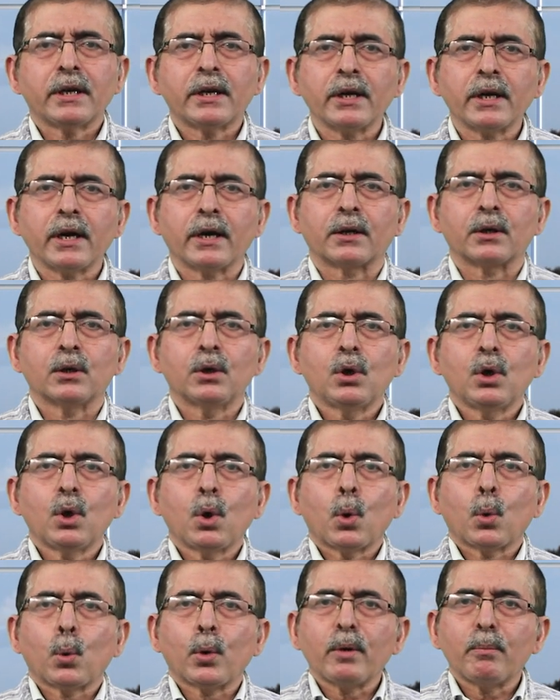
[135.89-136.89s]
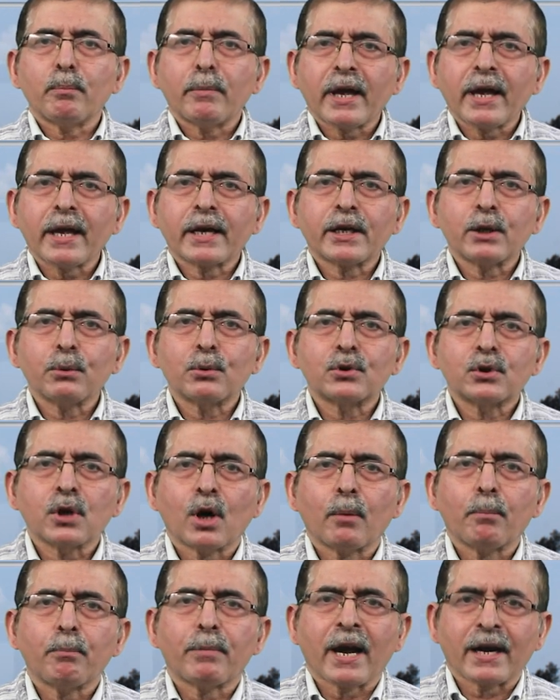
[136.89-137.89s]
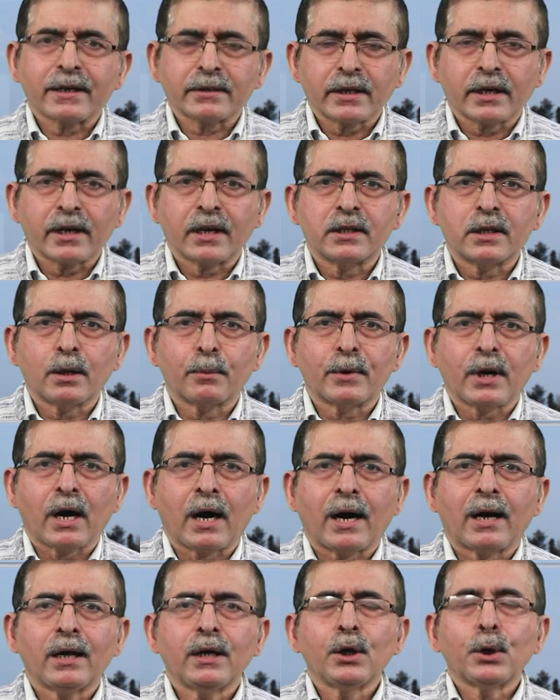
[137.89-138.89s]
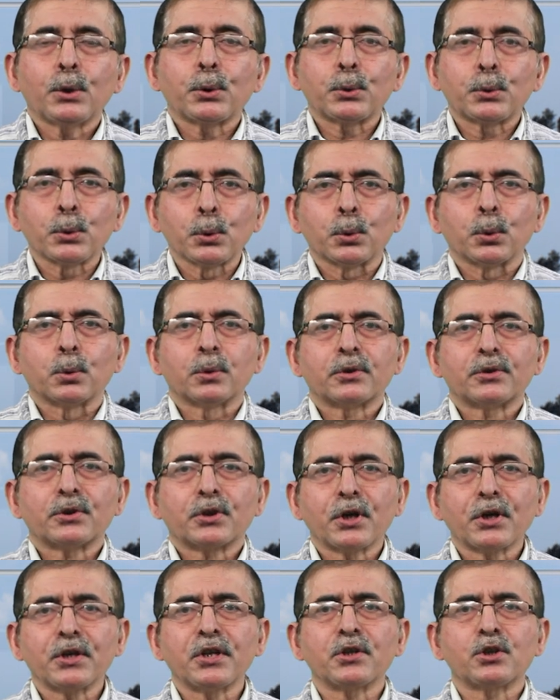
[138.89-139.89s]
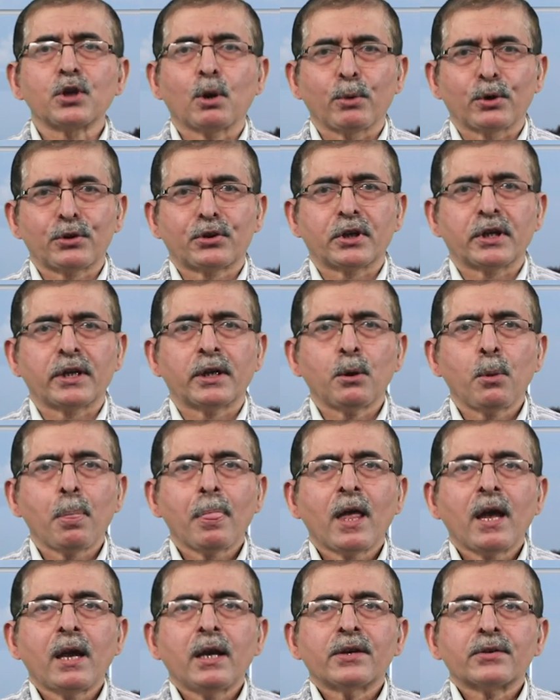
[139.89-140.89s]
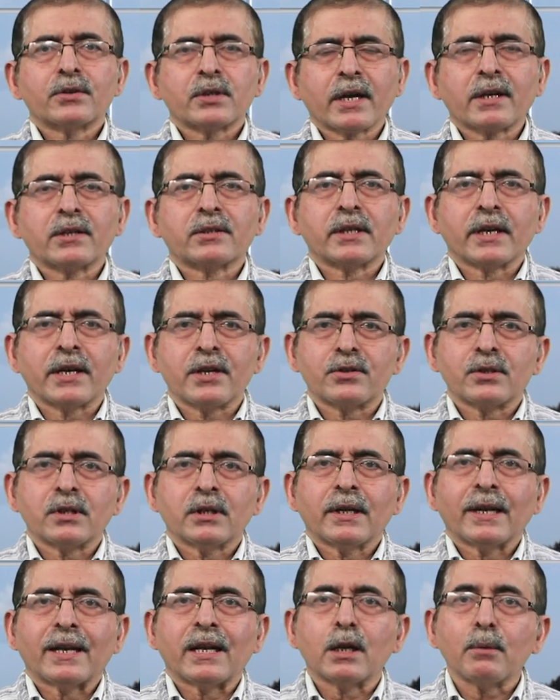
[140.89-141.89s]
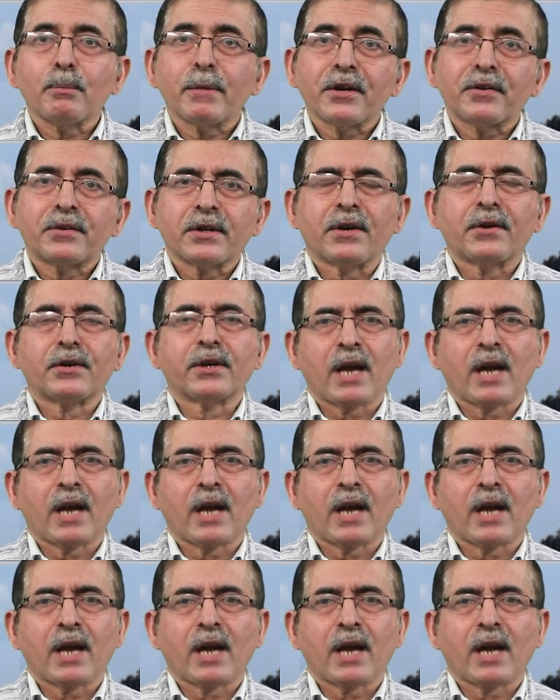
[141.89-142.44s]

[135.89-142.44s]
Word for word: Here, we make use of vector algebra to 3D geometry. Sixth is limit and